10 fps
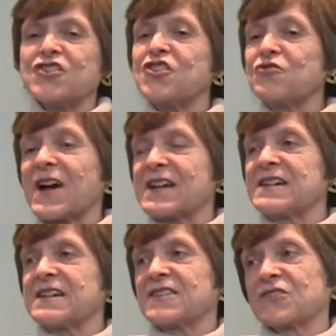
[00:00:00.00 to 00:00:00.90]
new
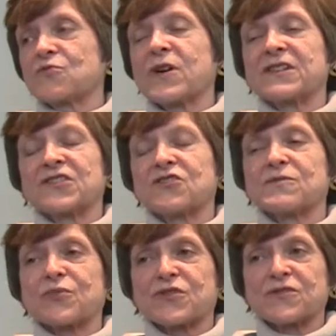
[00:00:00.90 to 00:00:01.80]
ideas, ways to
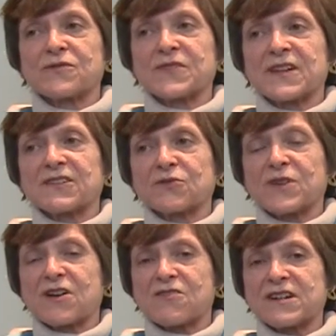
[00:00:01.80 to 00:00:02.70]
improve things
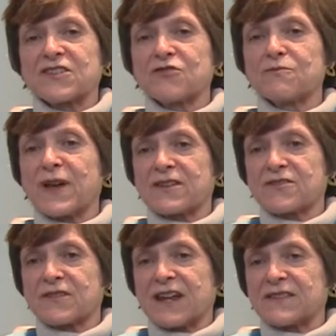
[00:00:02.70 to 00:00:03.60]
we already do
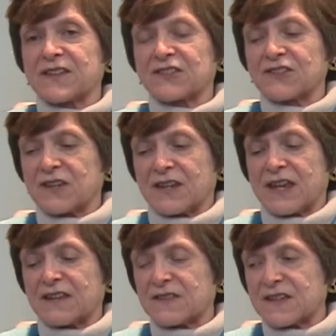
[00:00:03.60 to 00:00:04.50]
better in this
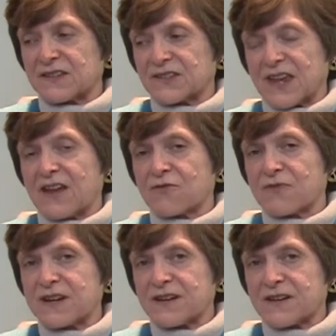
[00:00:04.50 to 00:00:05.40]
in this
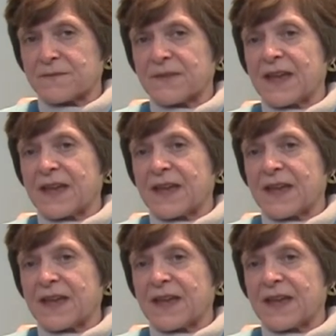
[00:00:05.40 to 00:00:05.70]
arena.